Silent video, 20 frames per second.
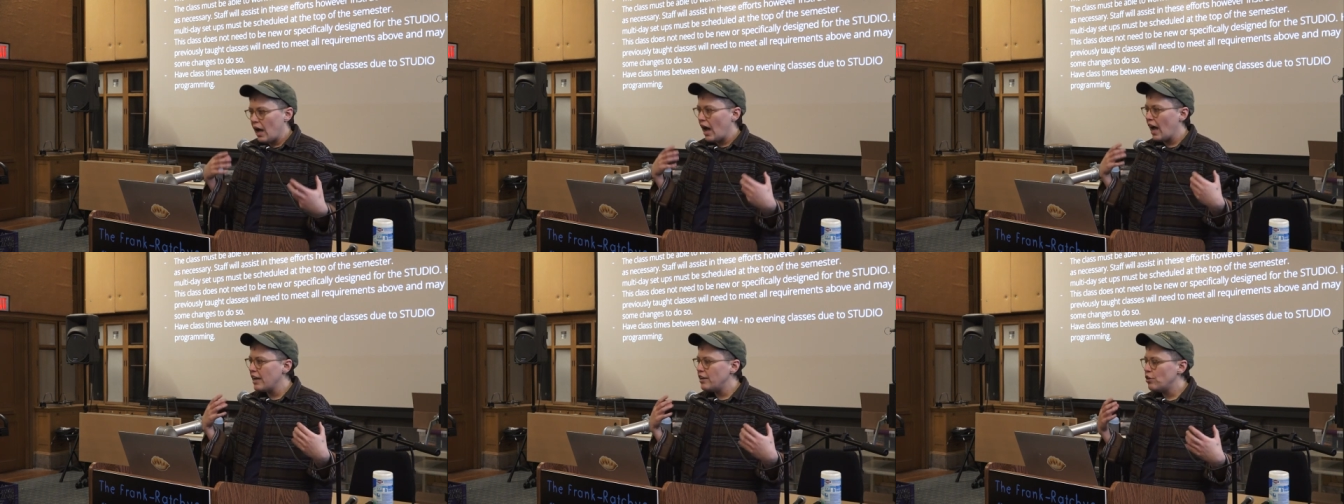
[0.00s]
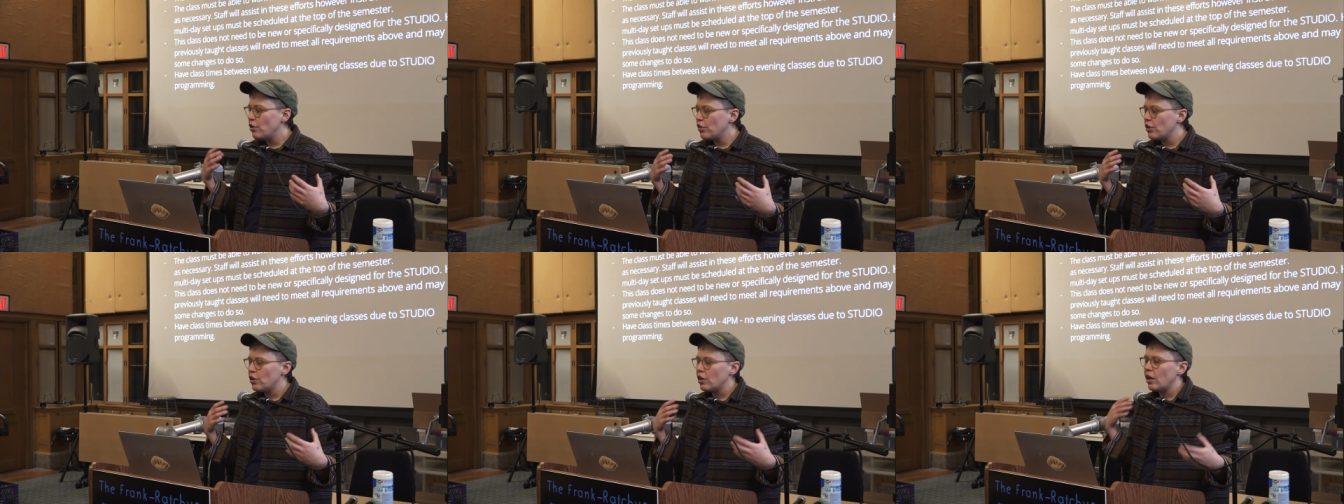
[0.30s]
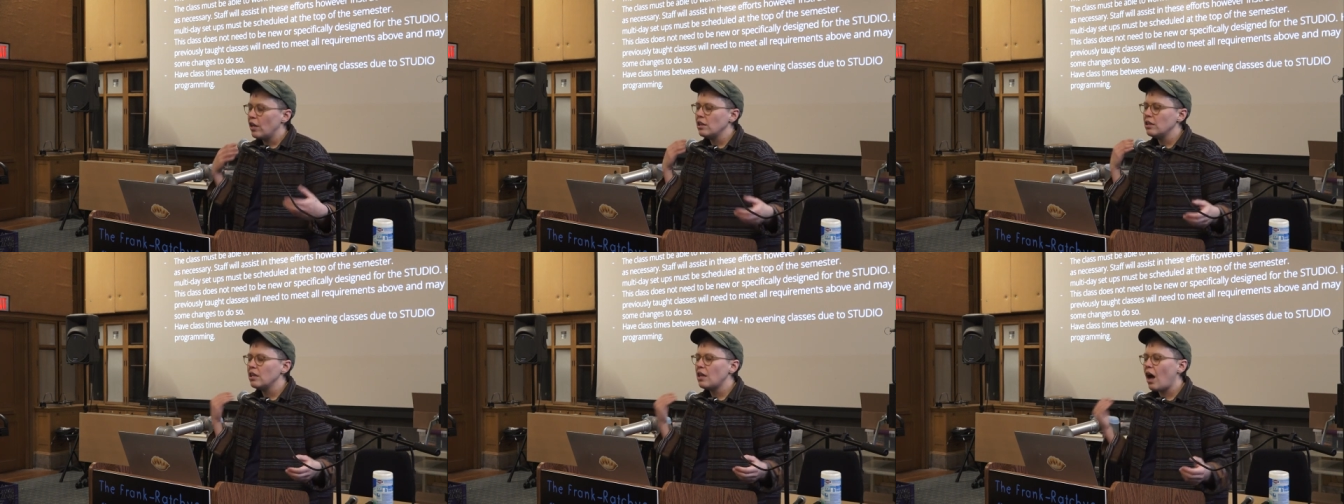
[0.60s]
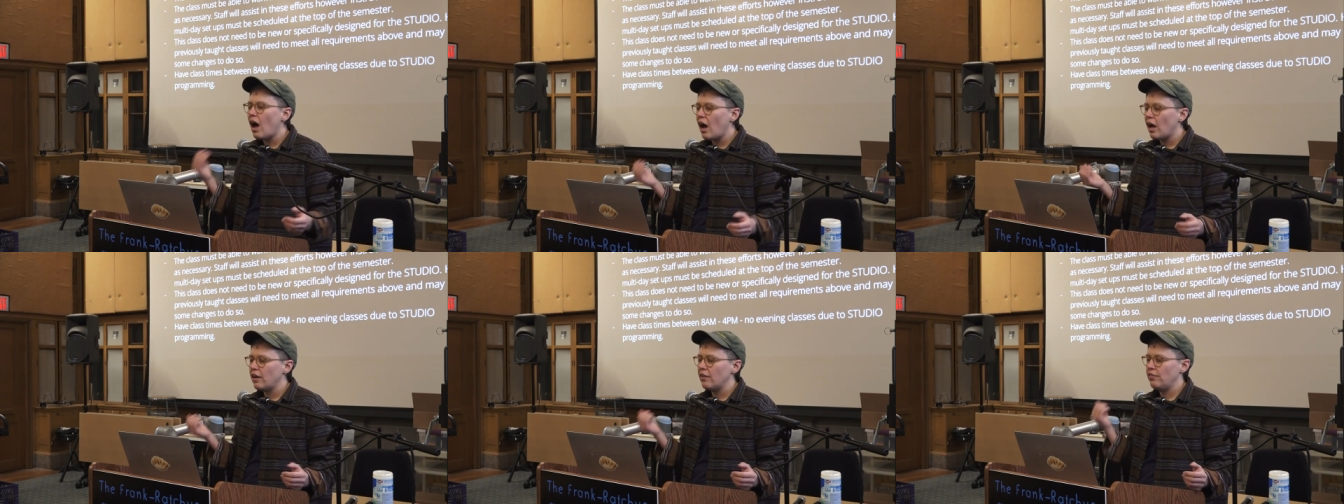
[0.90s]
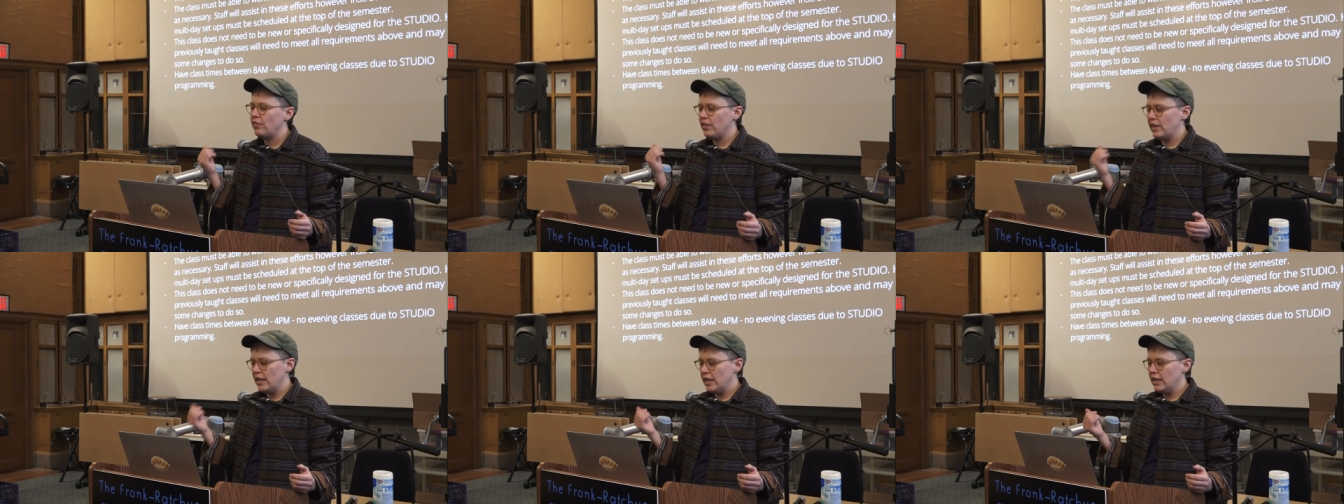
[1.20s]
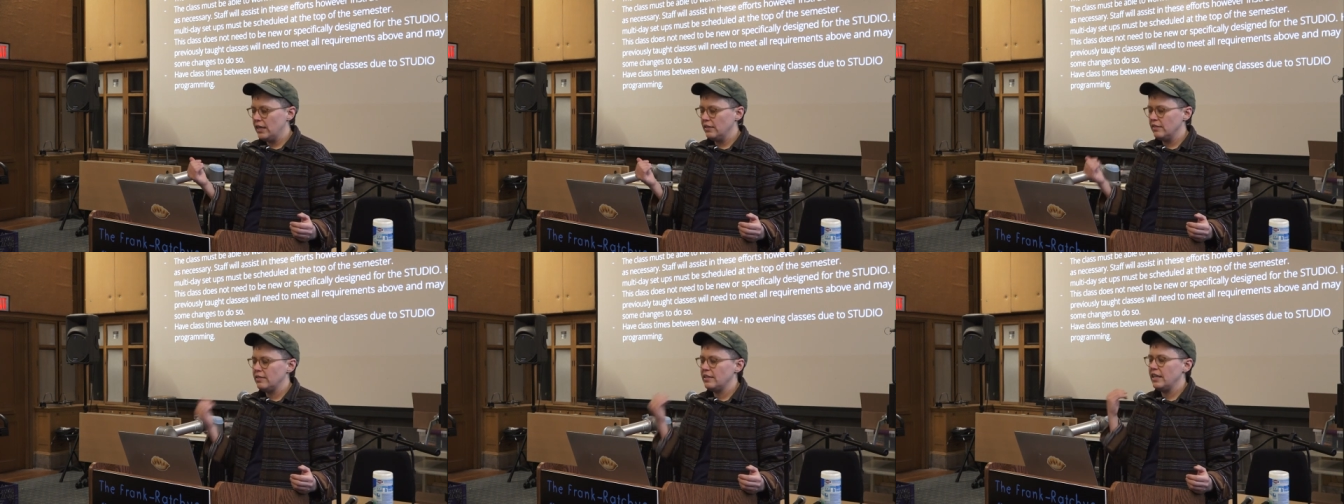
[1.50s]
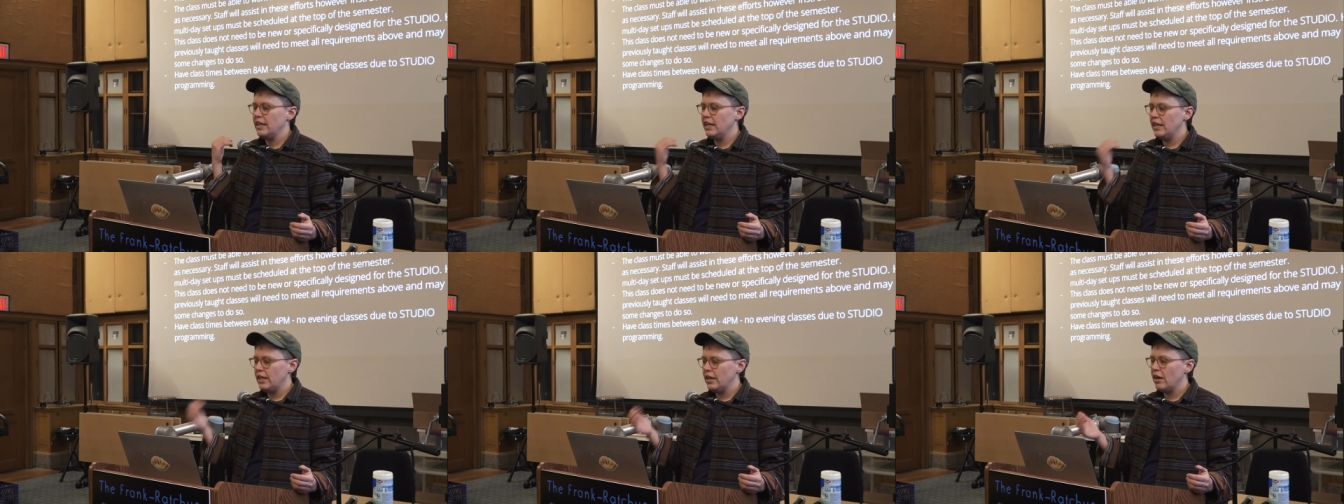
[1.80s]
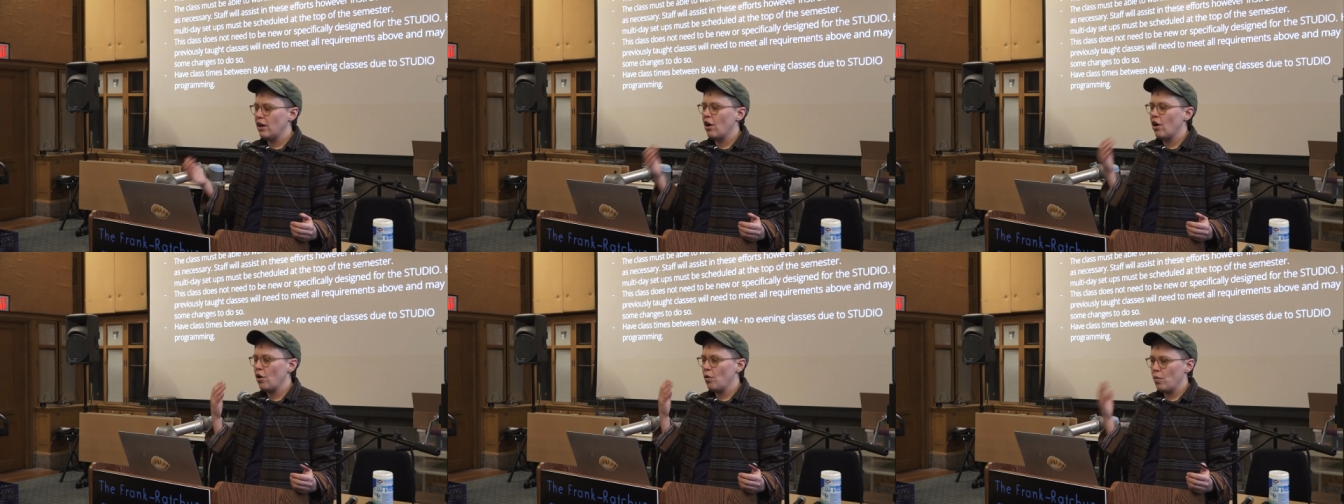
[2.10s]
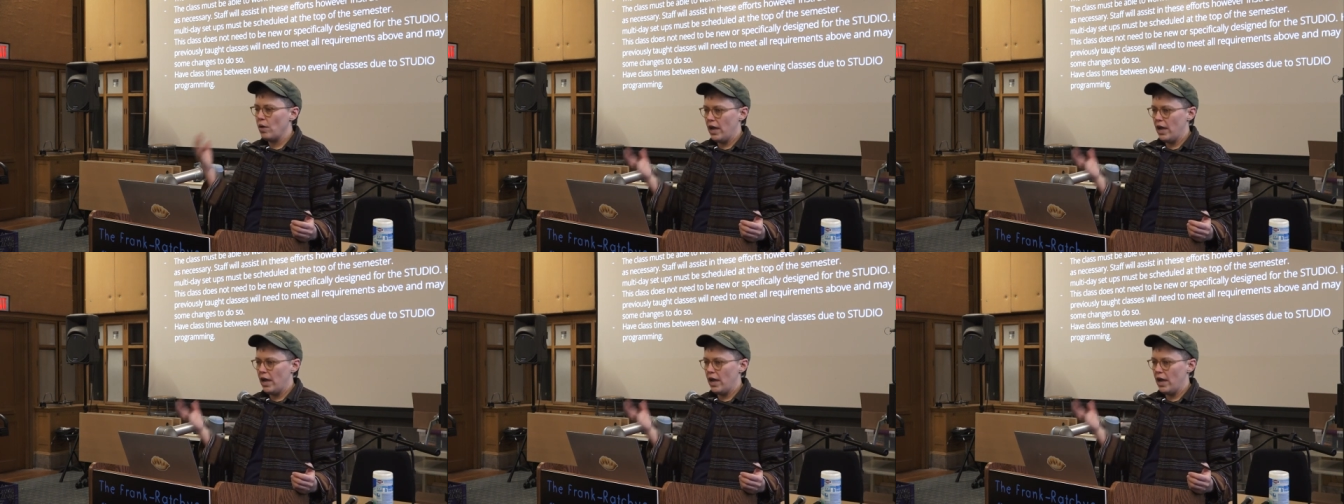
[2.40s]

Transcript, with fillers: I know there are a lot of things in our